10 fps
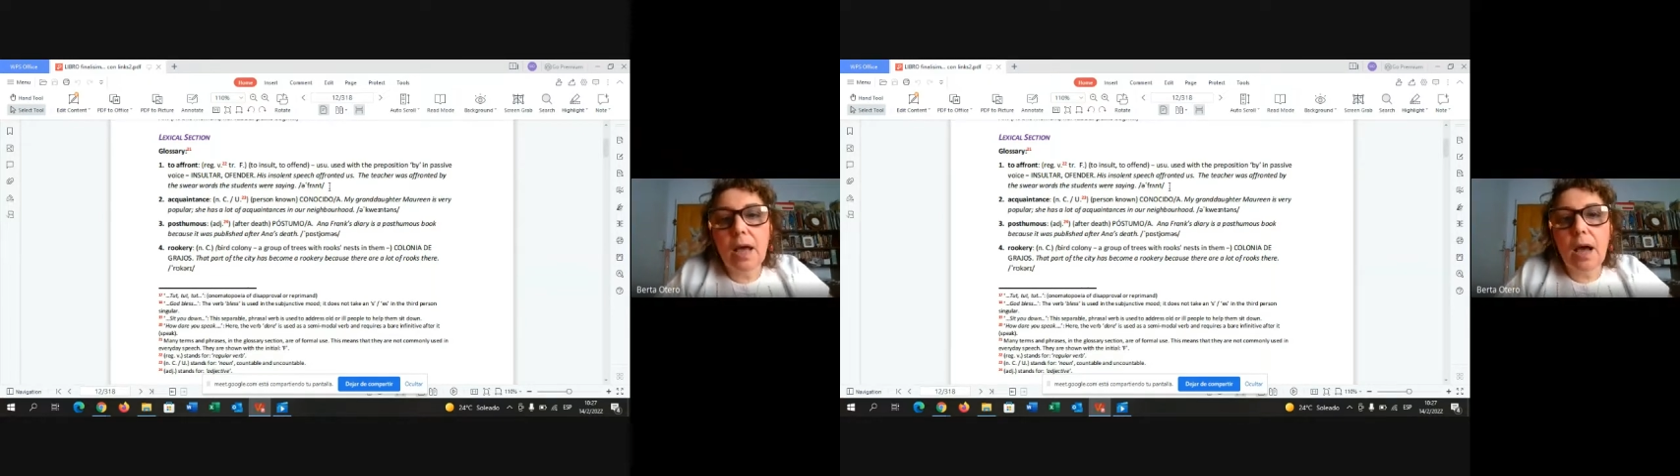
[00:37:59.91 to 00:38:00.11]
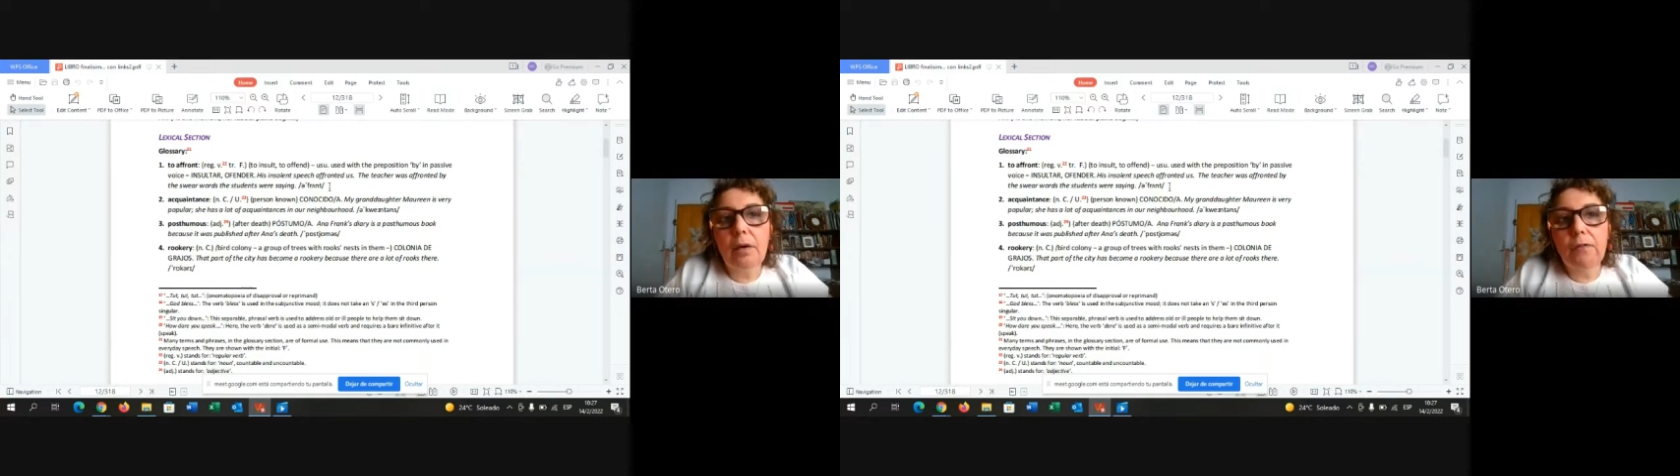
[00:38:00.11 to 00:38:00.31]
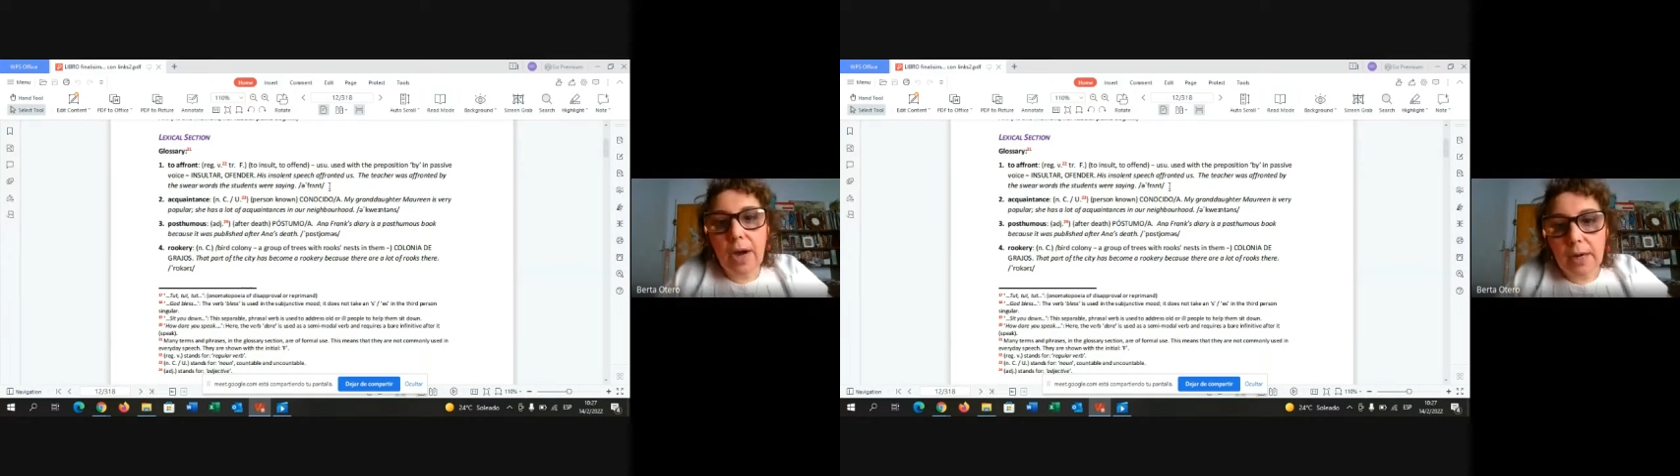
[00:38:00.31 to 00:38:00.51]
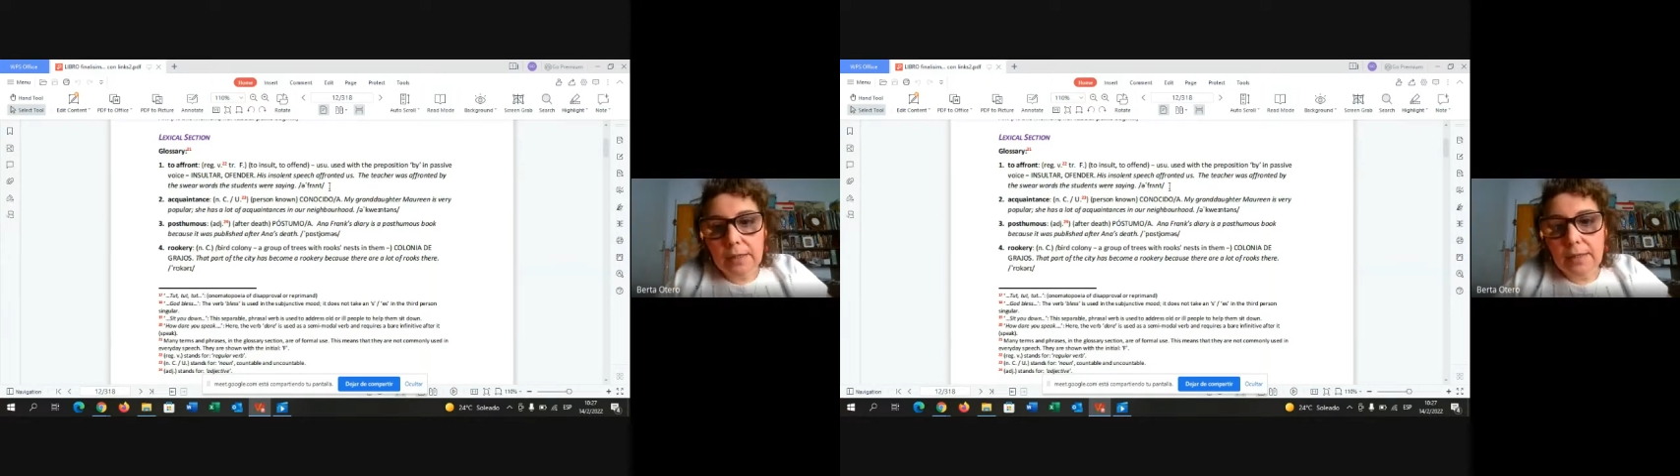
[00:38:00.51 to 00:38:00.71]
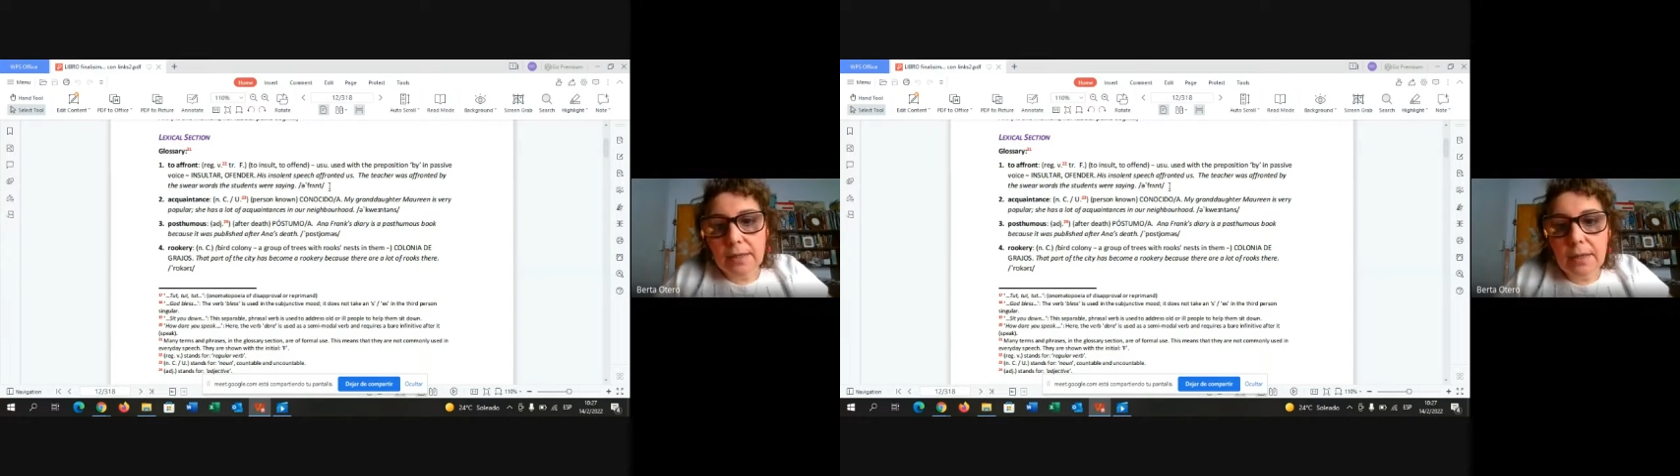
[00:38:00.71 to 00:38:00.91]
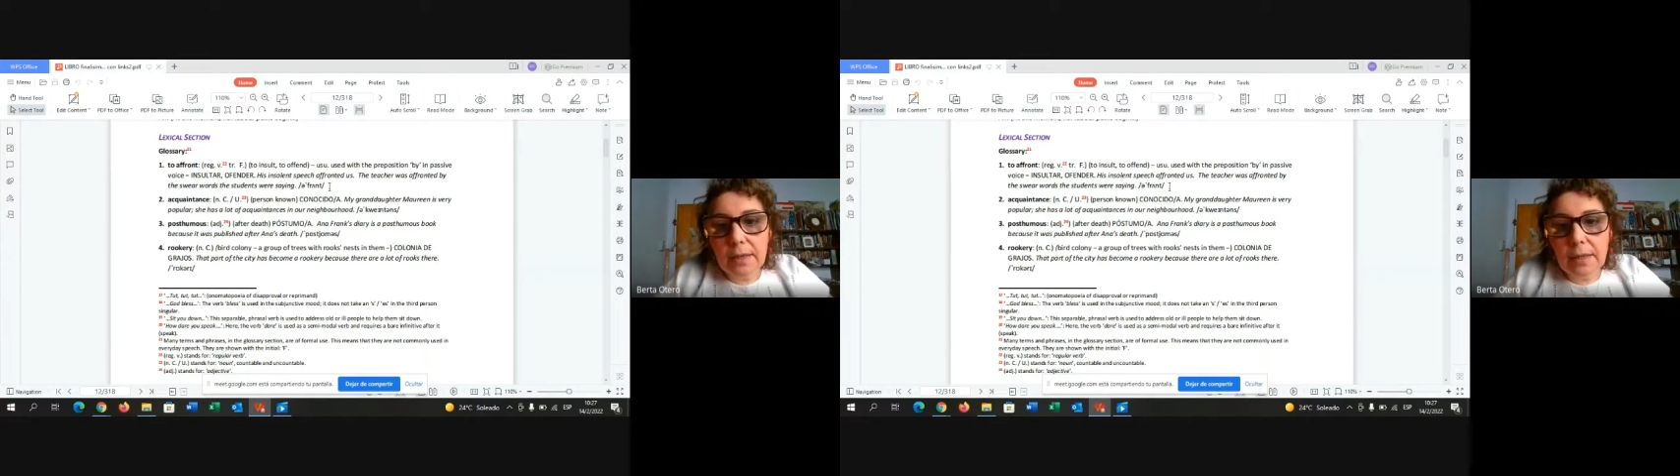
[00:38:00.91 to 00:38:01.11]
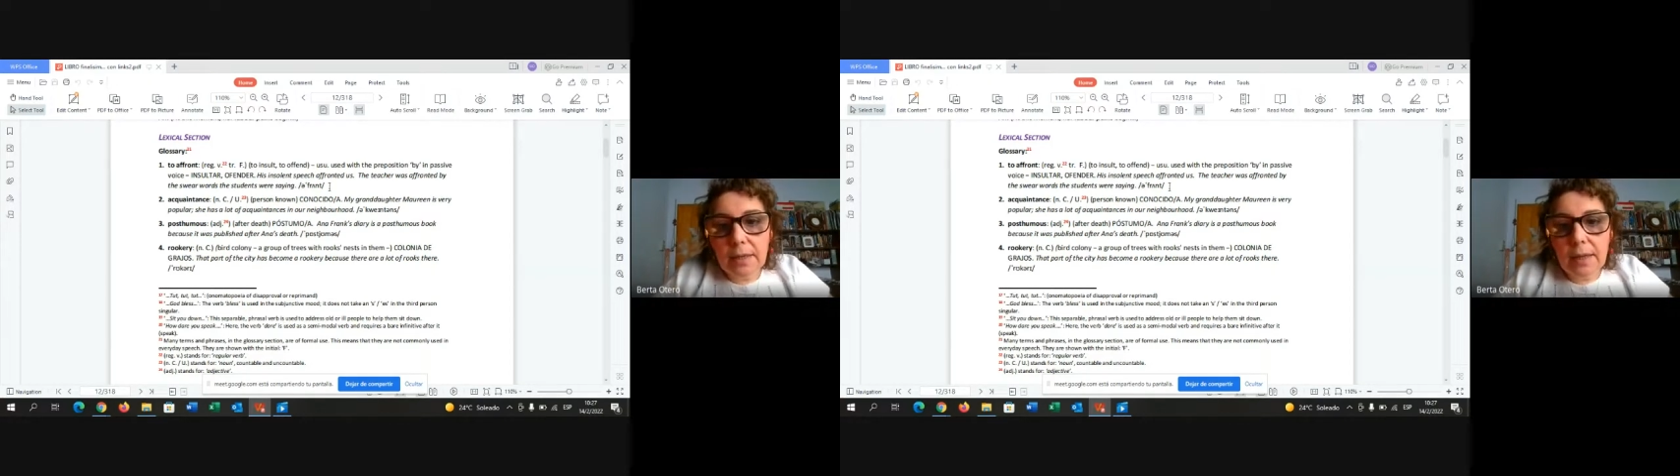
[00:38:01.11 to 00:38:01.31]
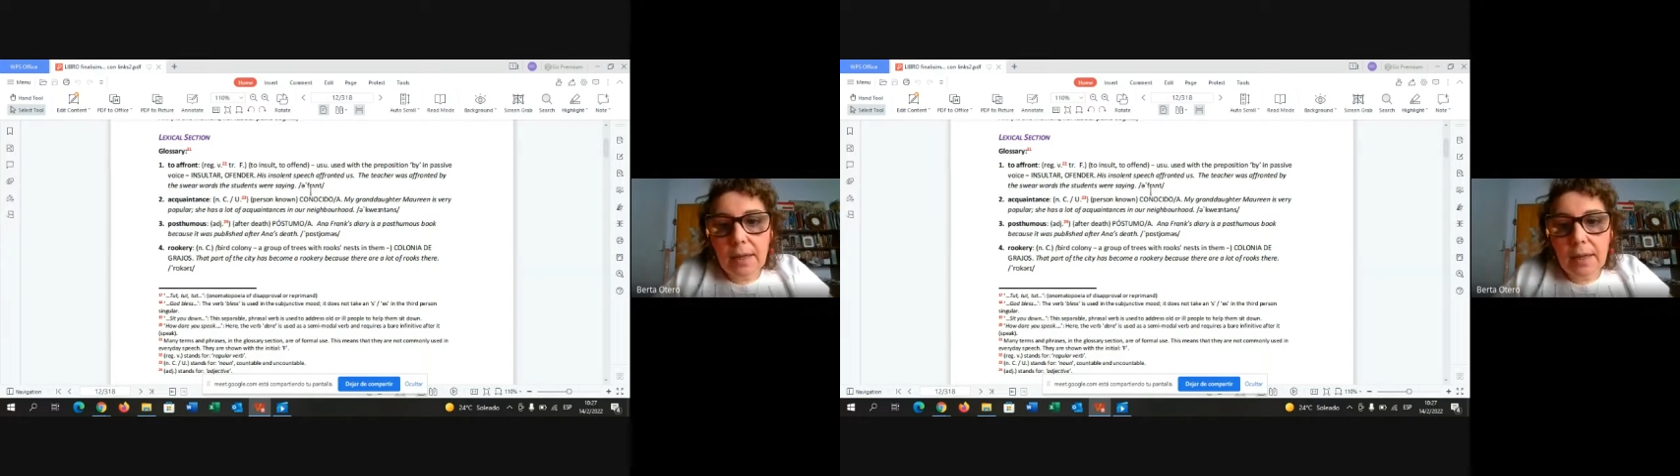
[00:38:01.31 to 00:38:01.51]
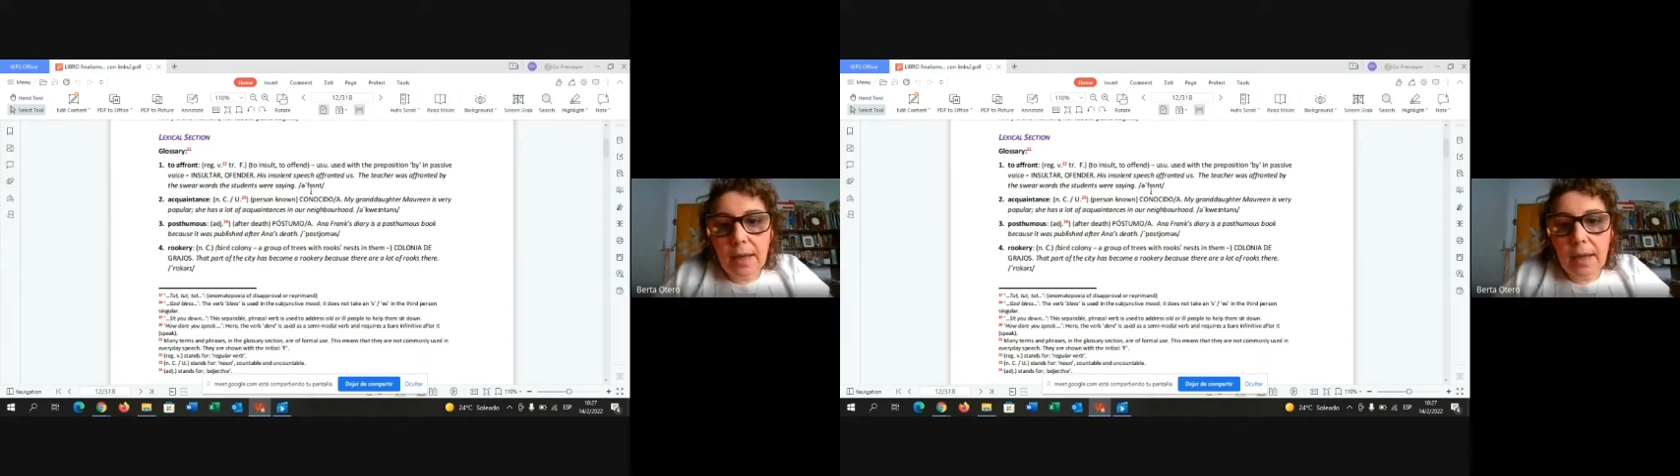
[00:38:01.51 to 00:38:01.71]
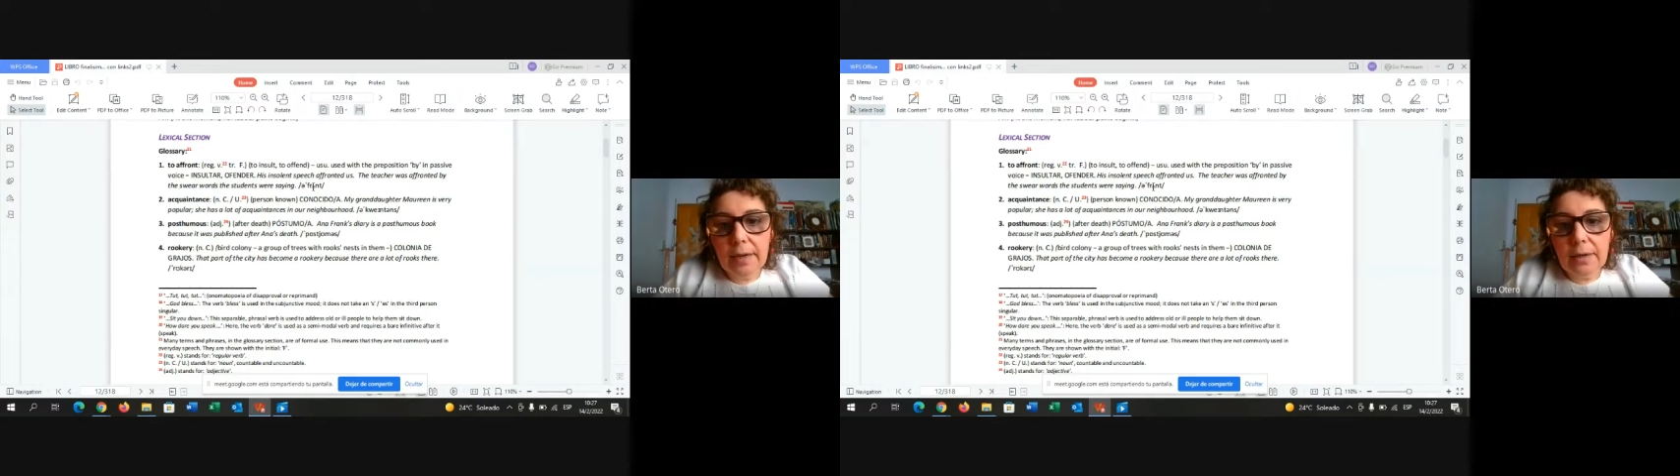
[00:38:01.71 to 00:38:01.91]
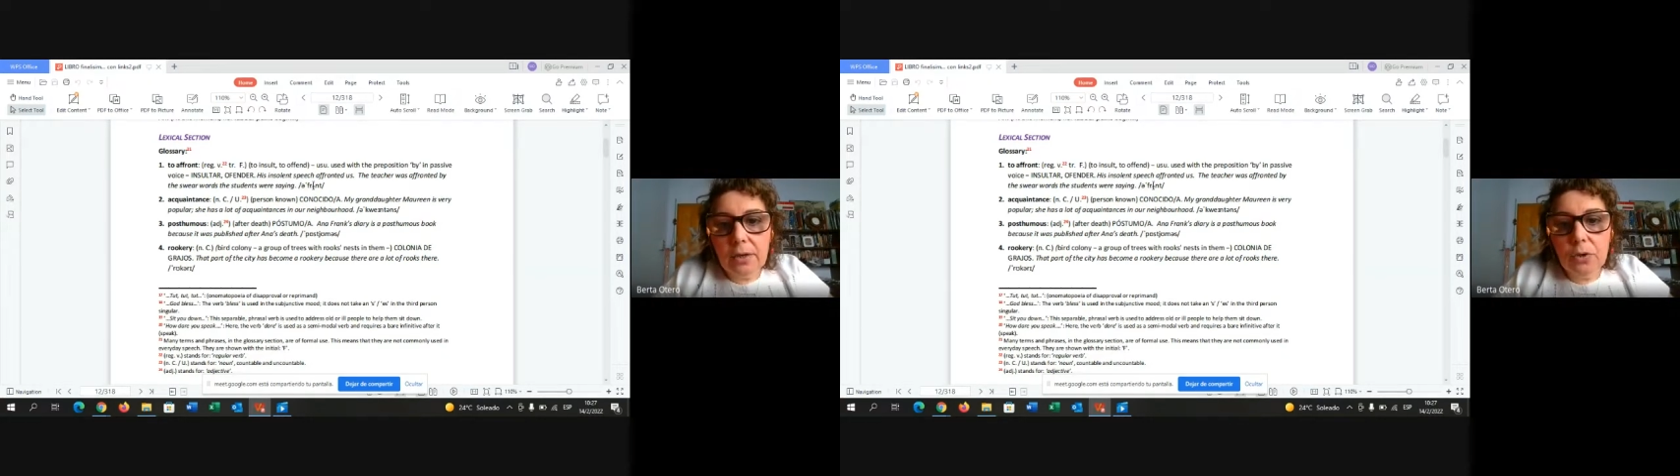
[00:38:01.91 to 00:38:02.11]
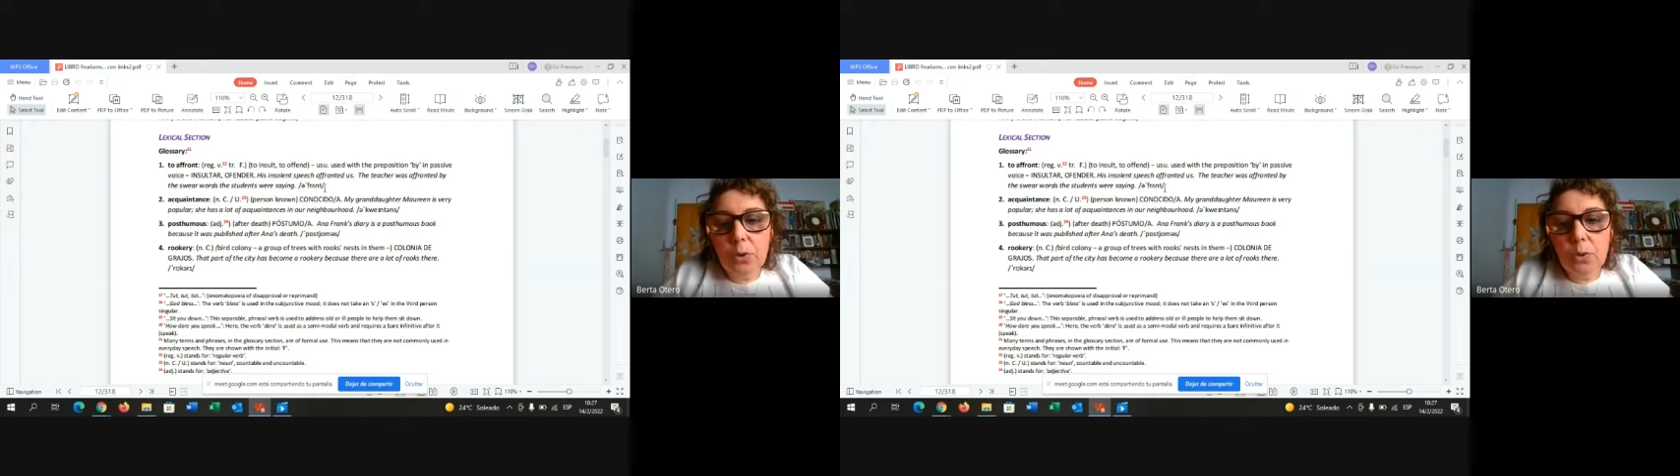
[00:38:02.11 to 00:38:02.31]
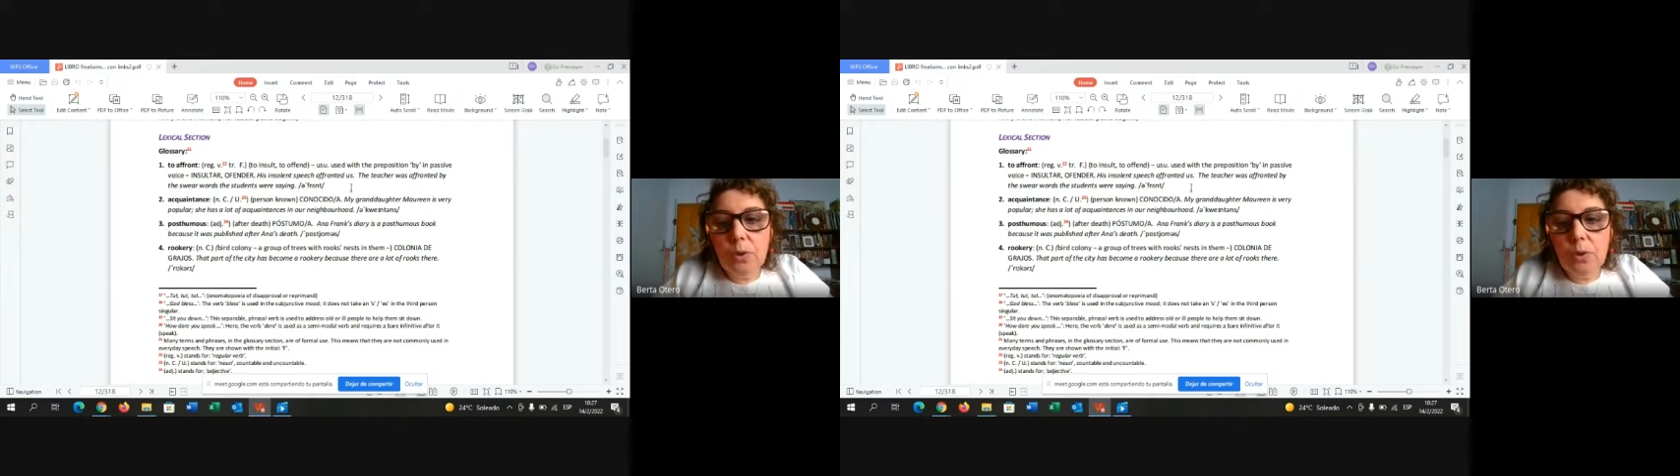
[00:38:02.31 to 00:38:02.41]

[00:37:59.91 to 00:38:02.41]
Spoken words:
a front. And do you